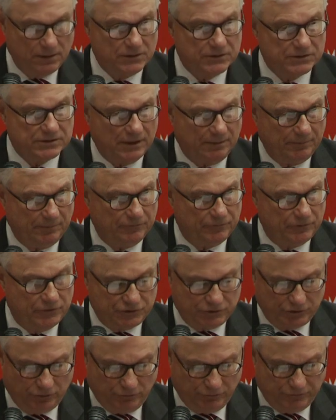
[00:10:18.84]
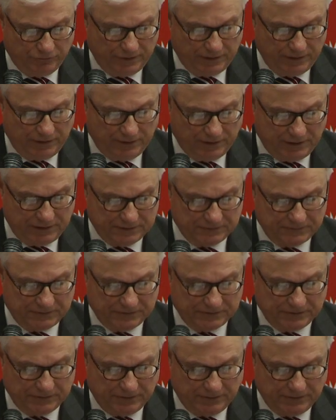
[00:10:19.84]
Some of the children in these
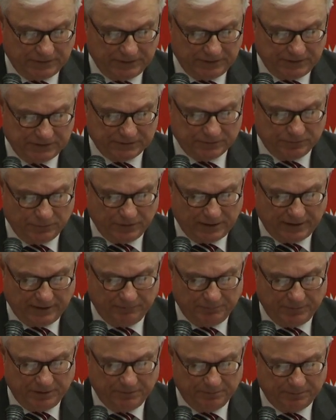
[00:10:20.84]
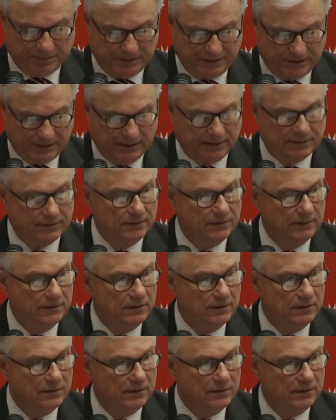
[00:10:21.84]
facilities would have been part